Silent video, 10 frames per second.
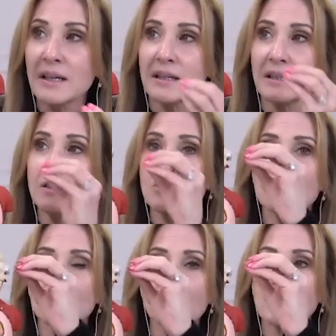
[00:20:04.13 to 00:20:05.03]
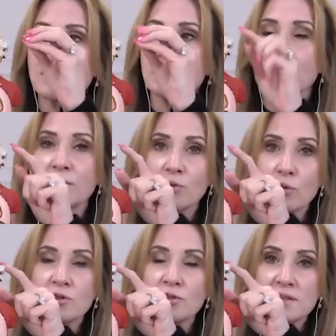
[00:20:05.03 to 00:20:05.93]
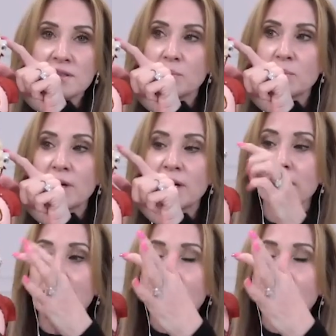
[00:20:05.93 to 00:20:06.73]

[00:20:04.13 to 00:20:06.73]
into physical physical thought trees in the brain